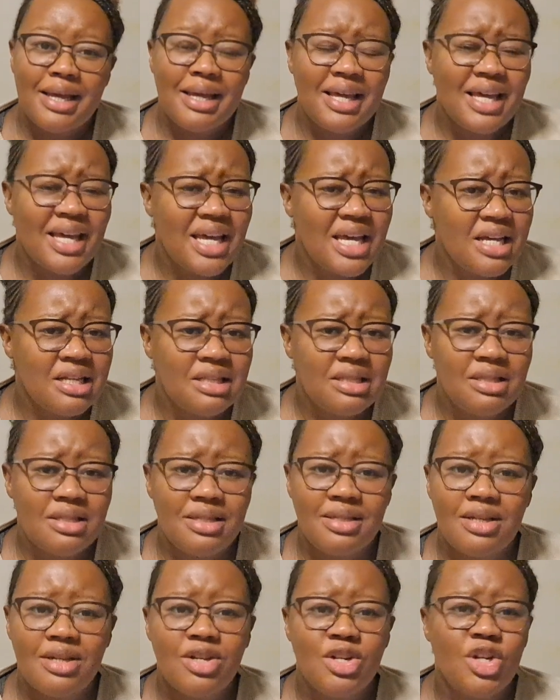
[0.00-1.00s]

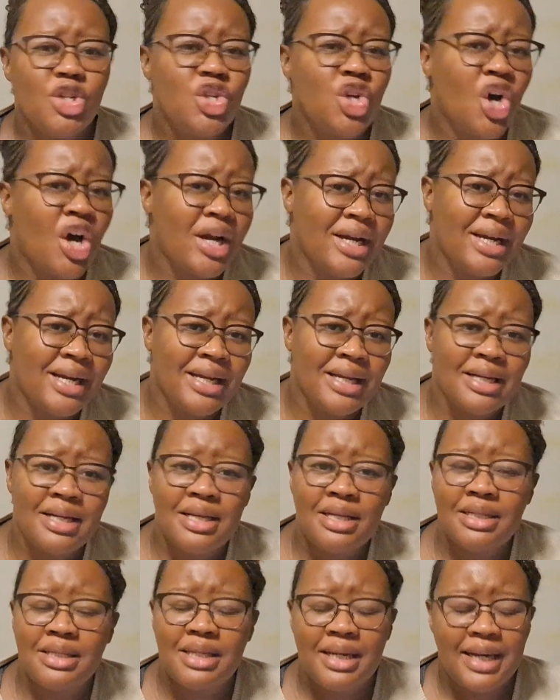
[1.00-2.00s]
kids,
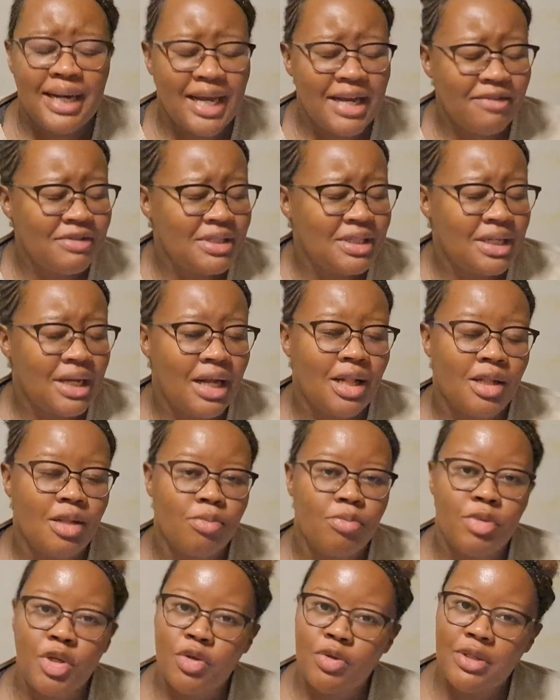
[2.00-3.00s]
toddlers,
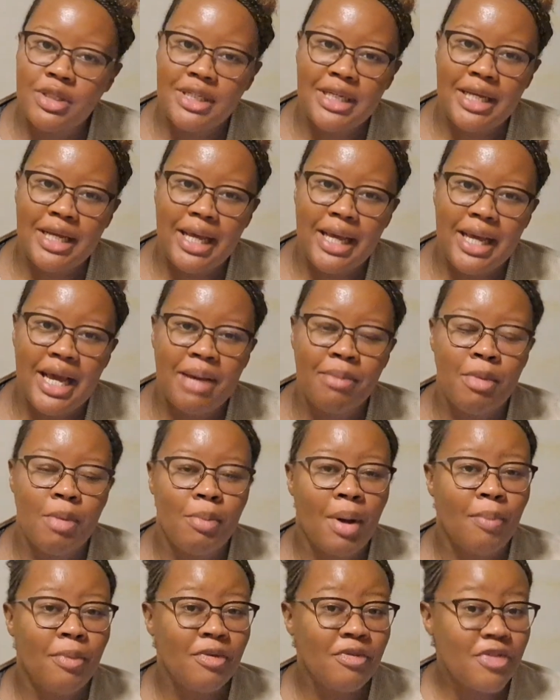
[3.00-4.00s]
lifestyle, beauty. I'm a
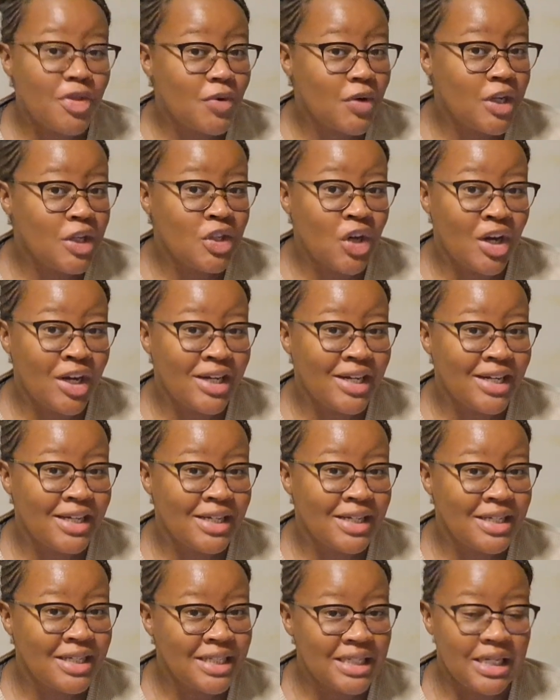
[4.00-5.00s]
mom of 3
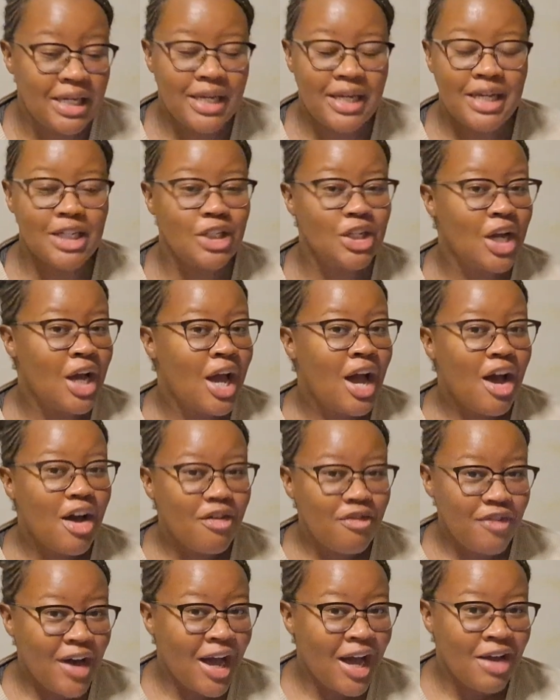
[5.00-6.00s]
toddlers, age
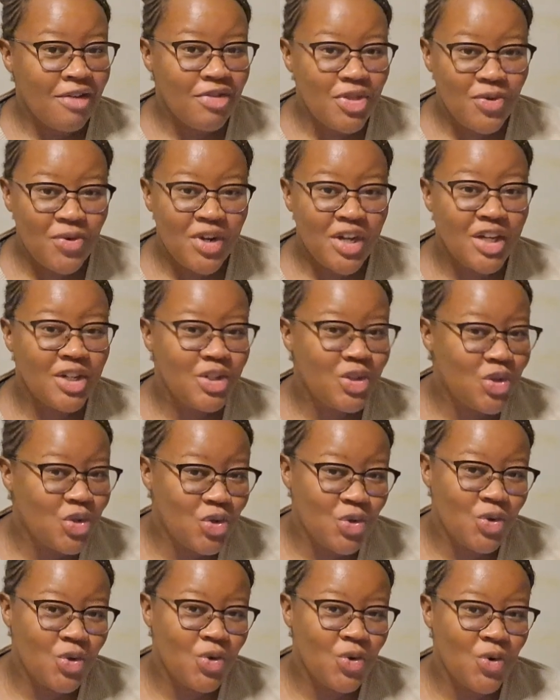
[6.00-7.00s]
5, 3 and
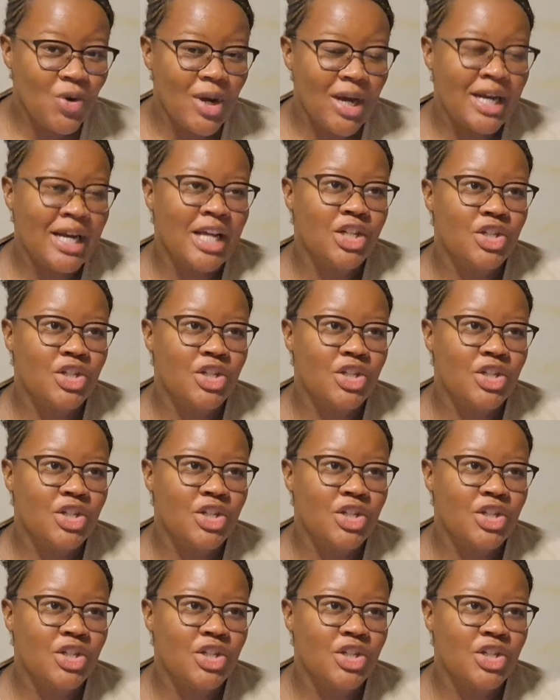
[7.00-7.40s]
2, and I